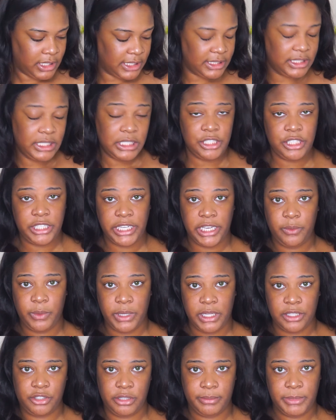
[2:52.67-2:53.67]
It says shake
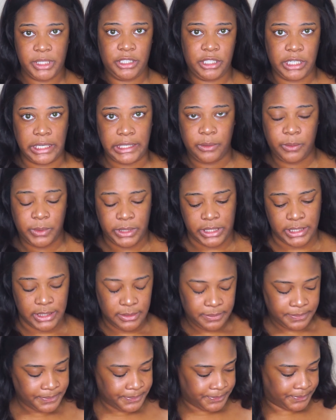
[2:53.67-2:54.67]
well, so I'm going to shake it
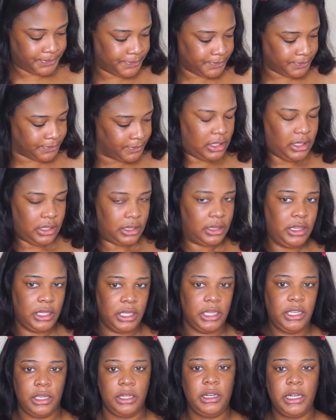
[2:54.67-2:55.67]
well. And
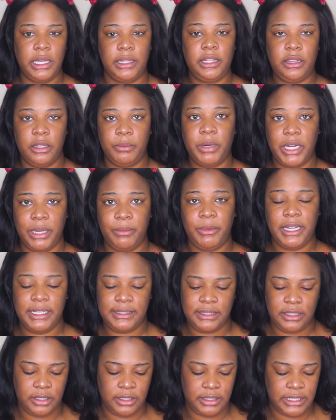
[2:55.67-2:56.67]
then now that the primer
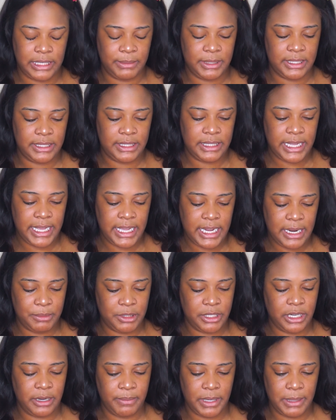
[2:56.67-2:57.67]
has a little time to set, I'm
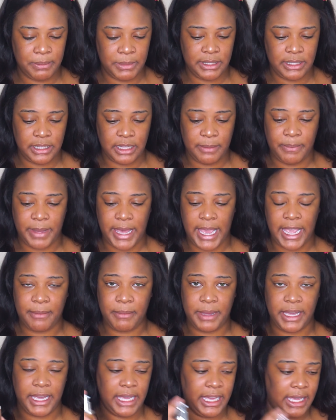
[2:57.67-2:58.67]
just going to pump this on the back of
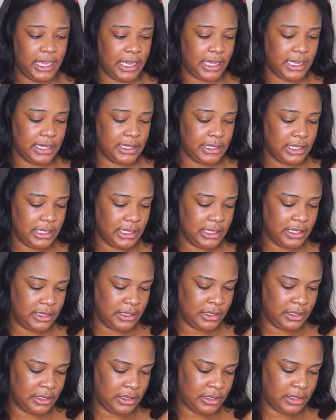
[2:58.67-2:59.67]
my hand.
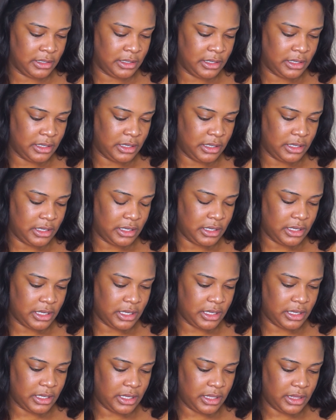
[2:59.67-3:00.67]

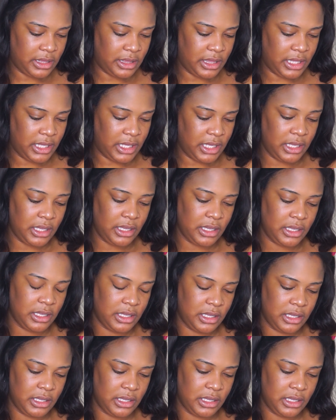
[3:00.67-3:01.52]
I think